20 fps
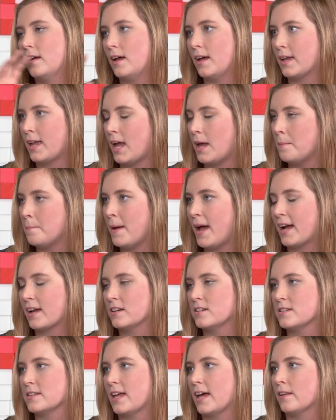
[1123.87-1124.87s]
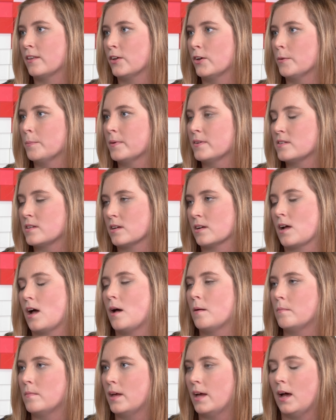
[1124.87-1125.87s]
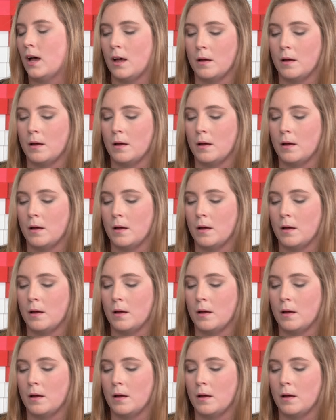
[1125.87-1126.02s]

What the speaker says: again, back into that loop to come.